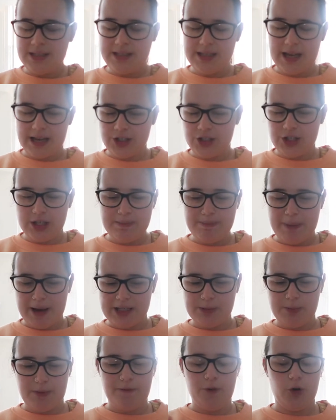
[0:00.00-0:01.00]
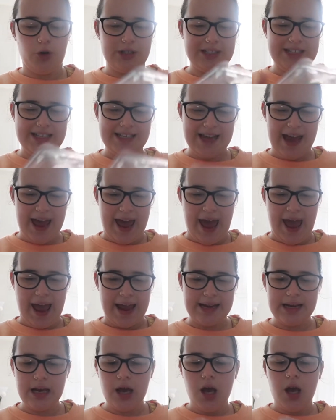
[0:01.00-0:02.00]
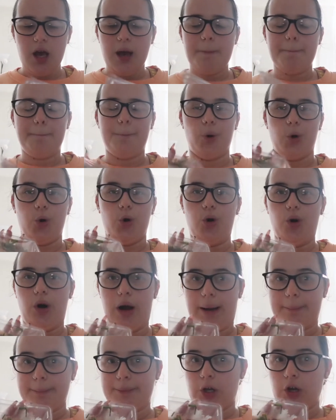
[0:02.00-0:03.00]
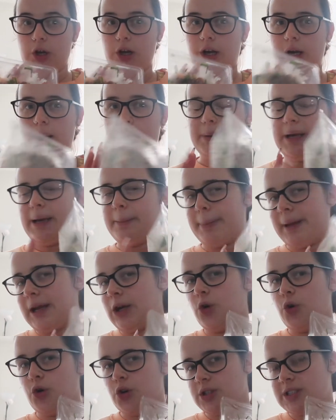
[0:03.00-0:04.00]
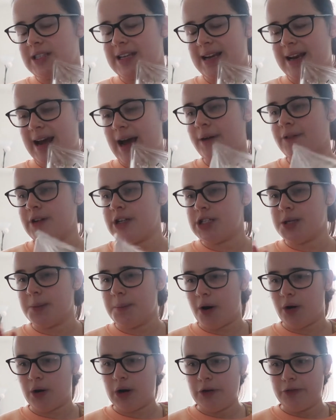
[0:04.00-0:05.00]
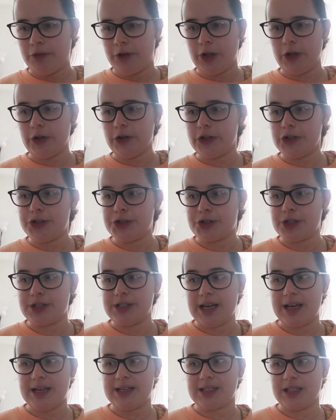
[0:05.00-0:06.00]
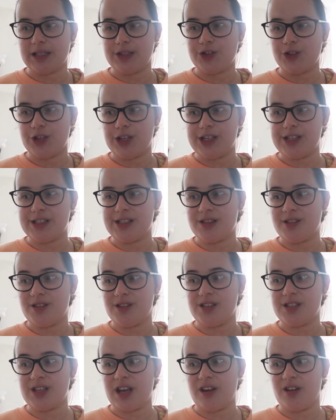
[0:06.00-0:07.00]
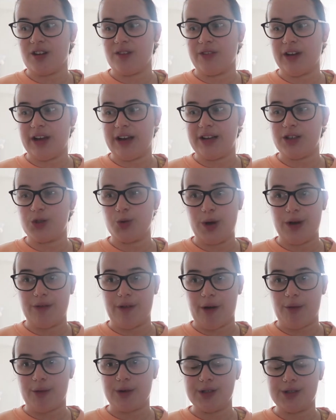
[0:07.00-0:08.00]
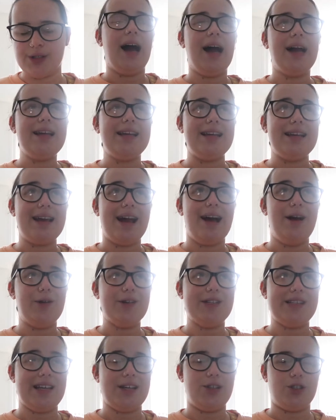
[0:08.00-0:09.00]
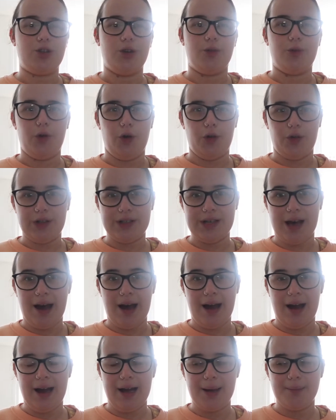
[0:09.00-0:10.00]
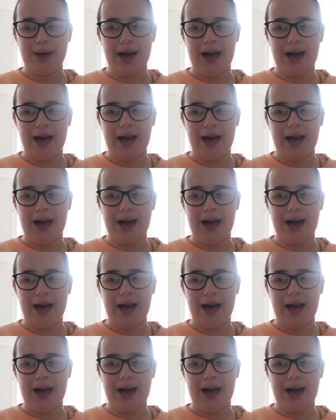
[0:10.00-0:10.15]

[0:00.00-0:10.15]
is actually best before today, but I'm gonna be a bit naughty and have it tomorrow for lunch because it is literally the sake of like 12 hours. I eat out of date stuff all the time